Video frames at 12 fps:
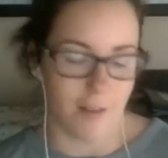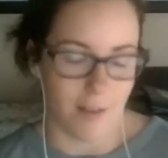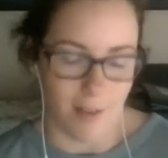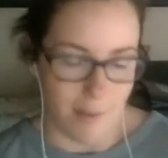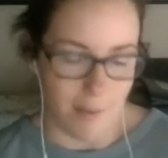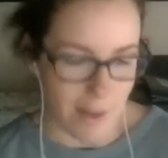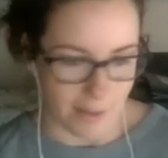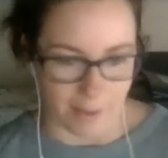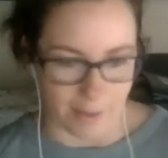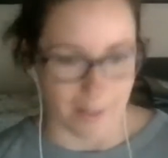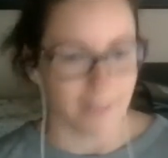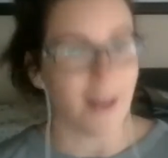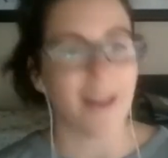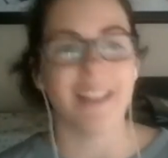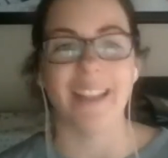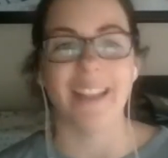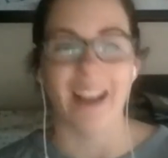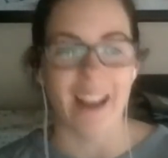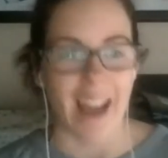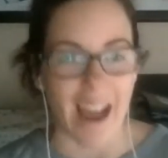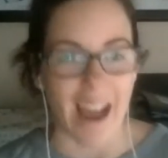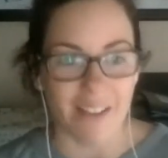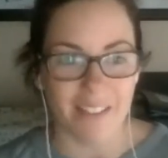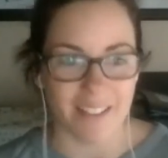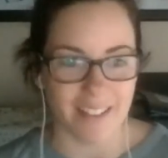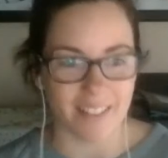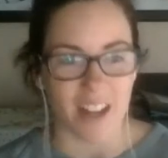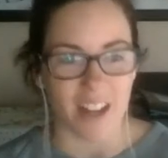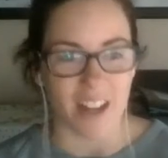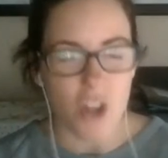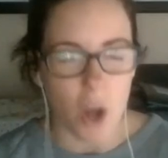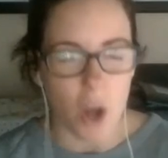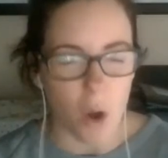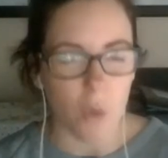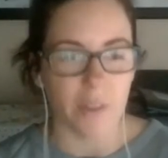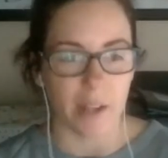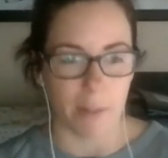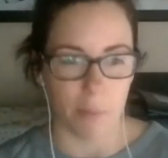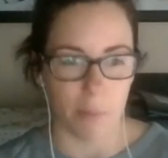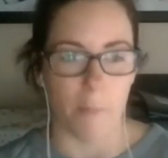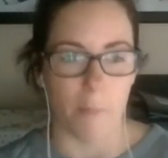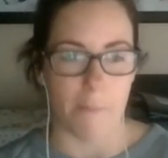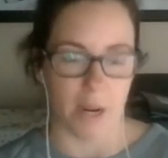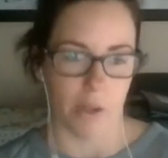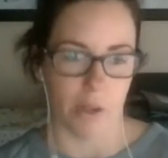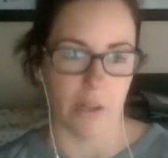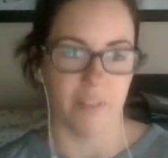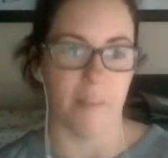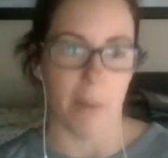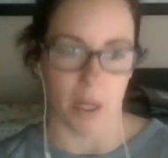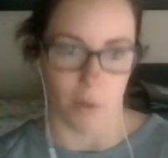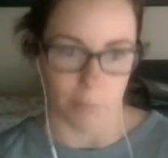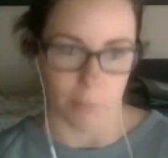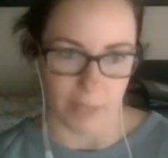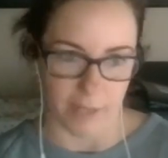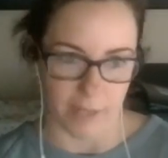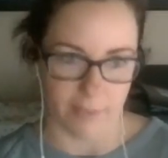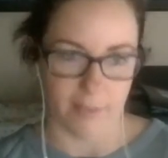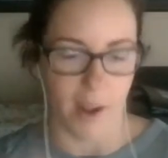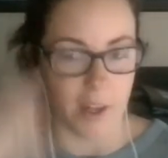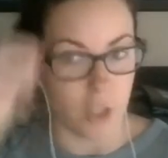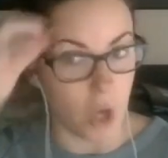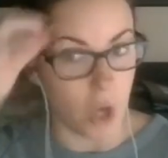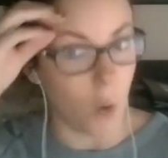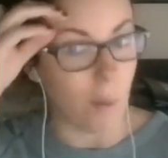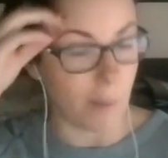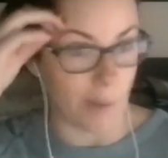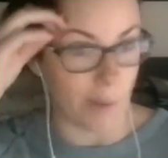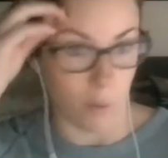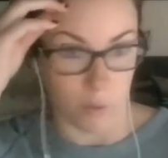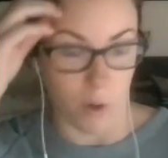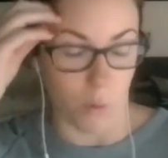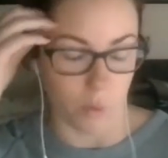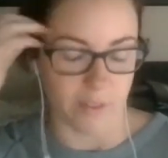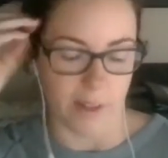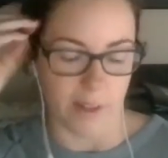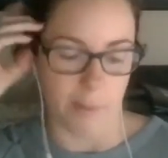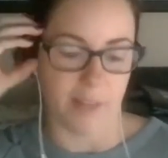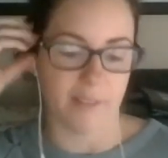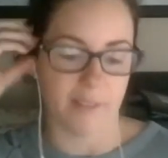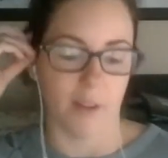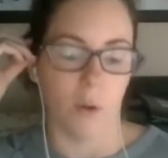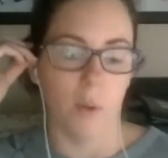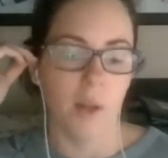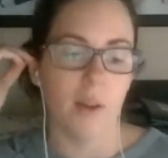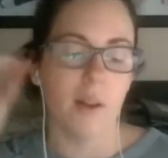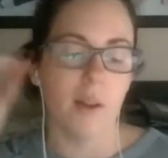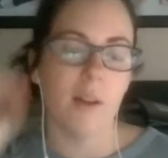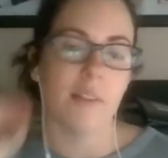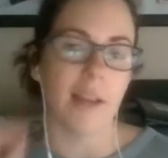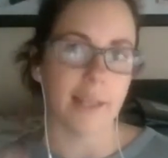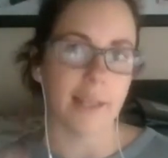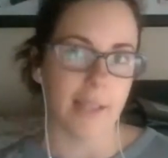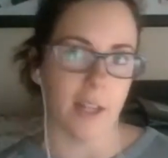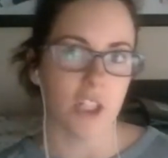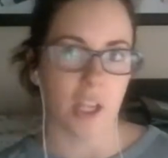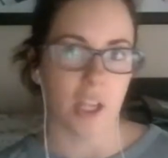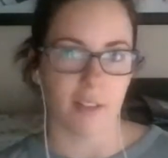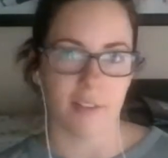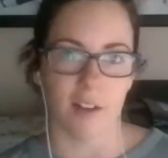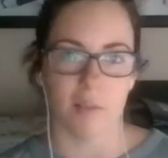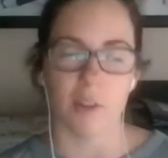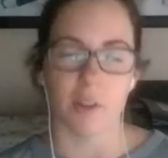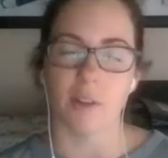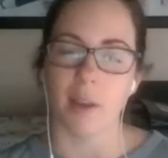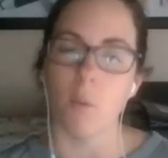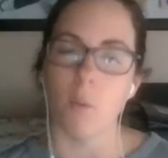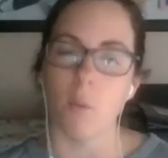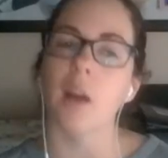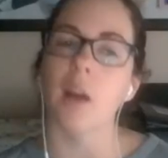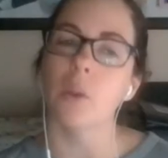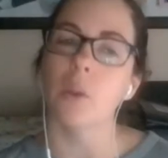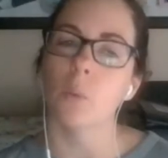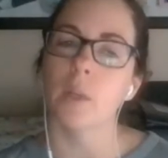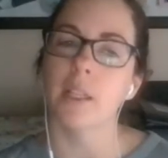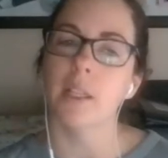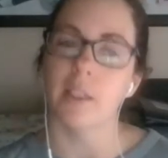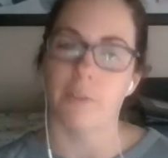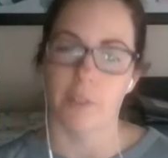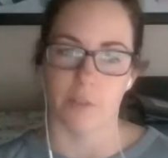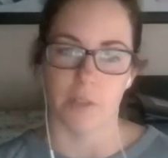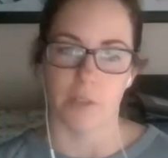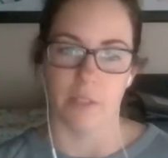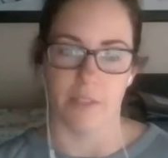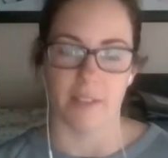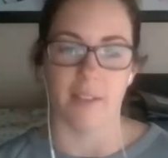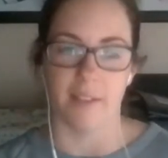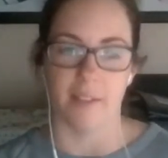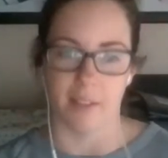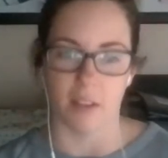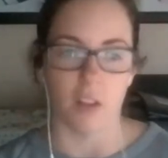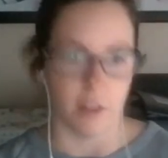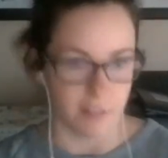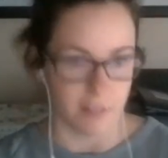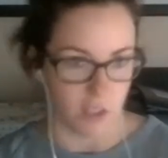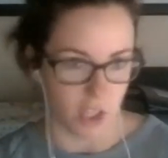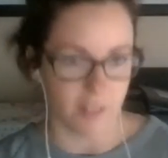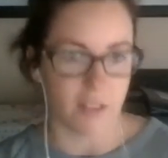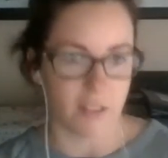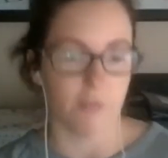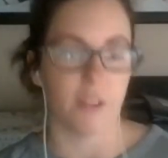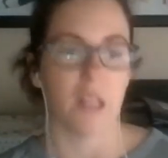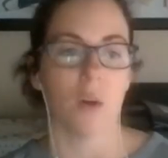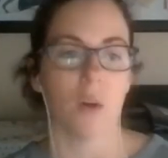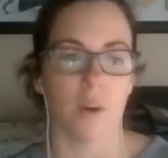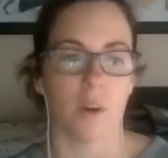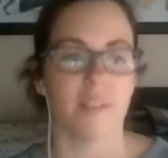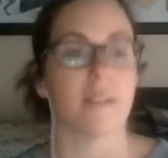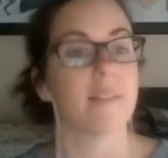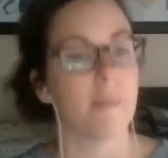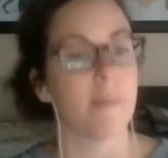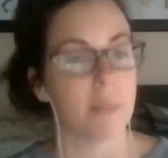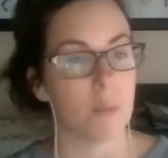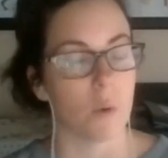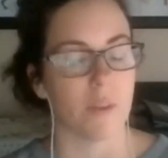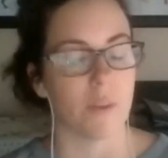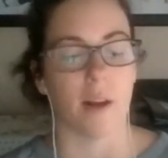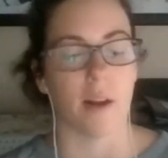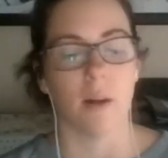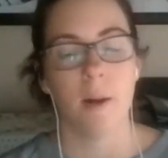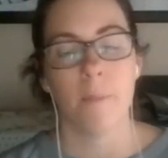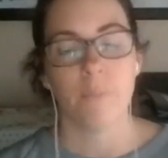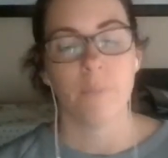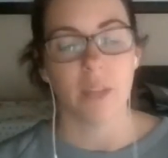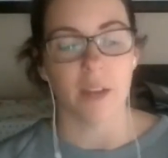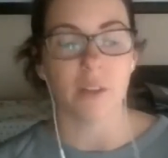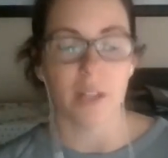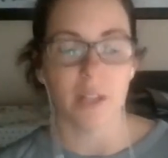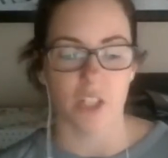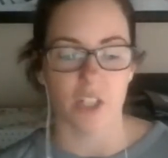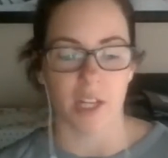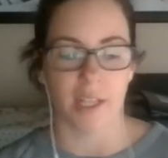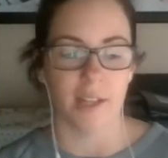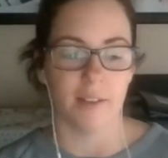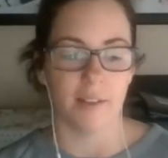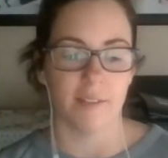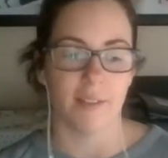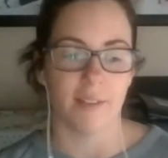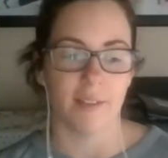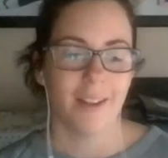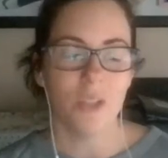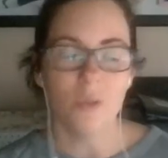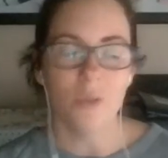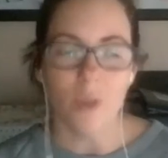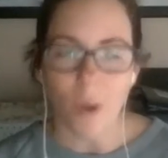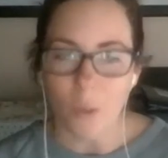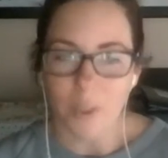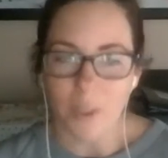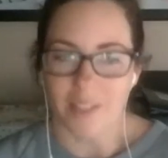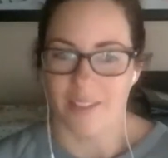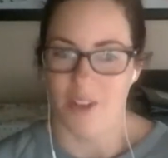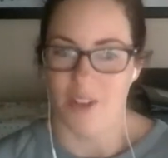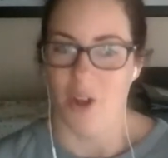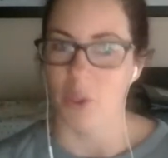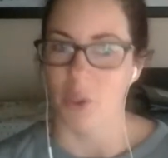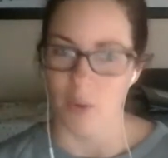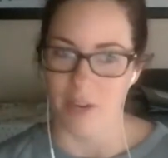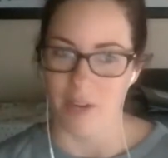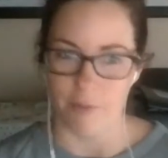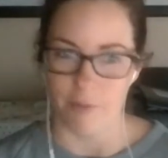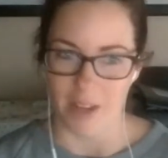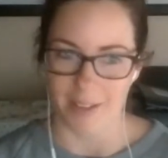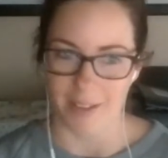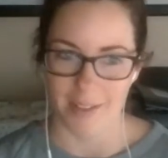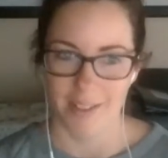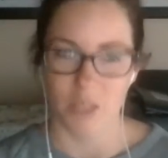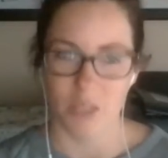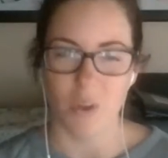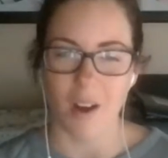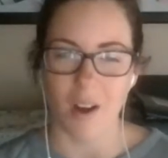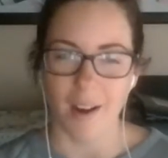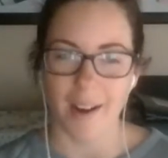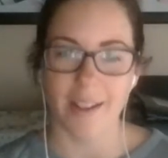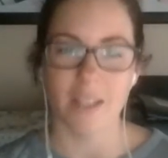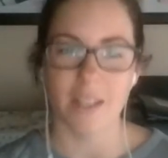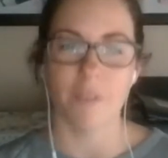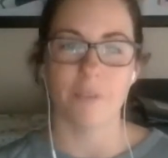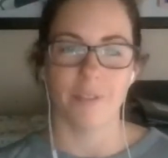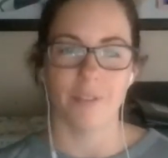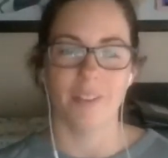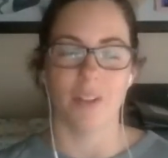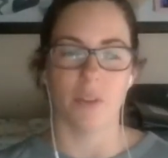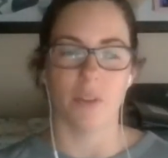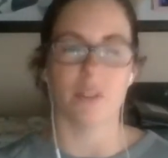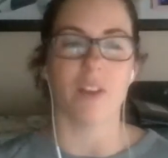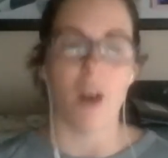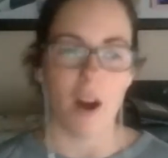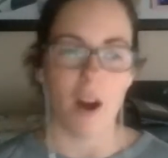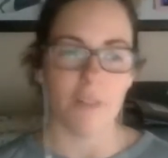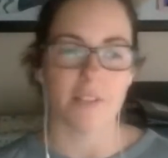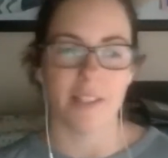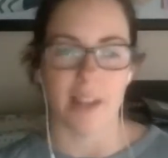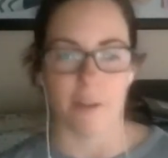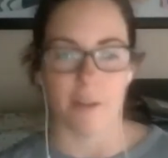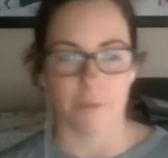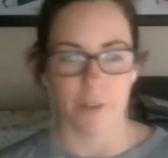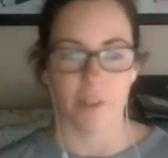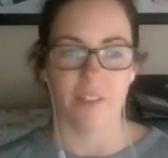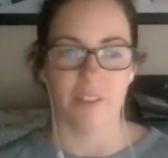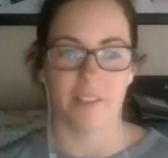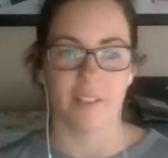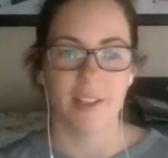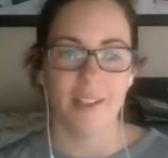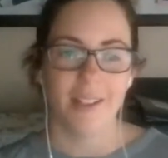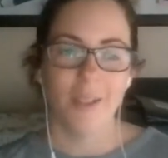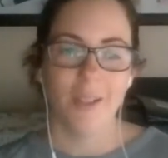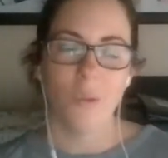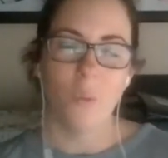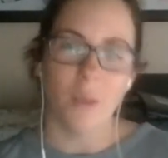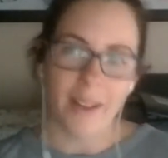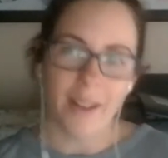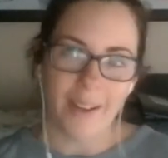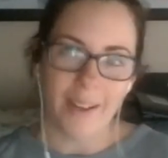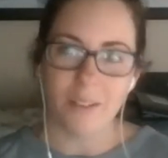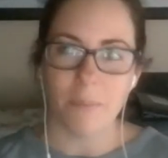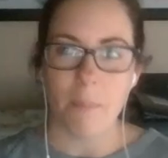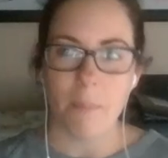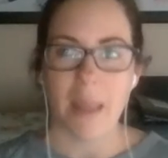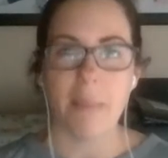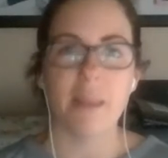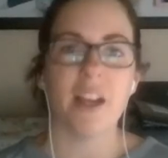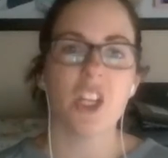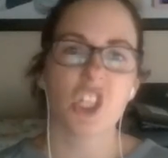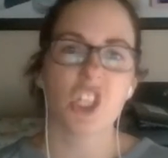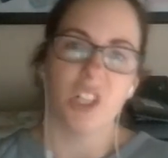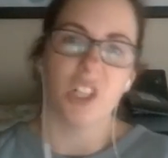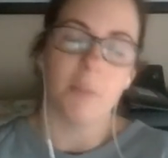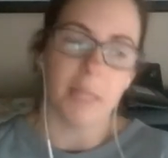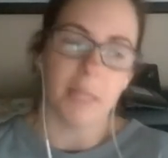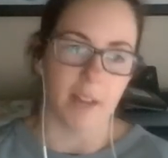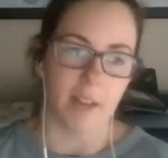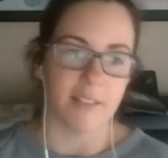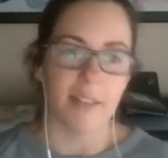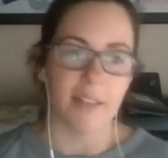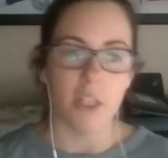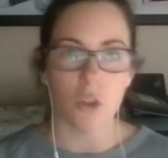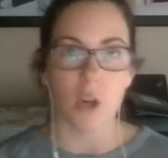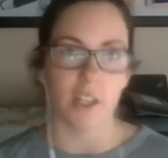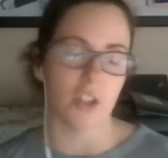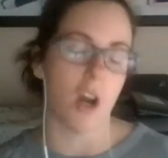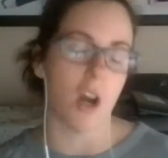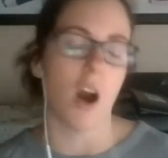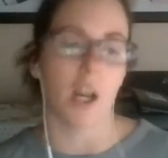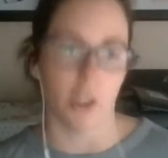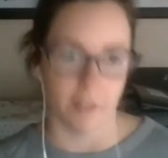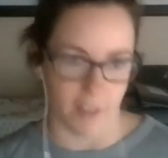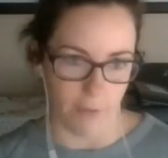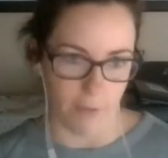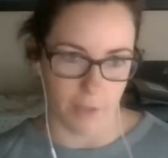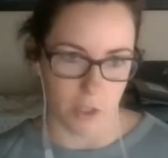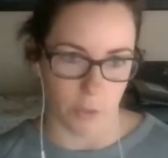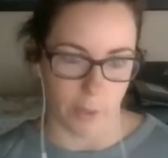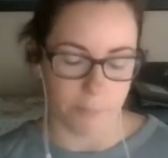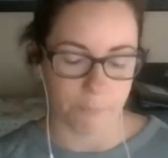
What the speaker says: I battle anxiety. I have these things. I know that I put barriers in my own place. I know I'm my own worst enemy. So that gut check starts with, okay, why are you really fearful of this? Is it just the fear or is there something more there? The other gut check is, when it's not a great fit. You kind of, there's often that first, well, maybe I should because, and then you try to talk yourself into it.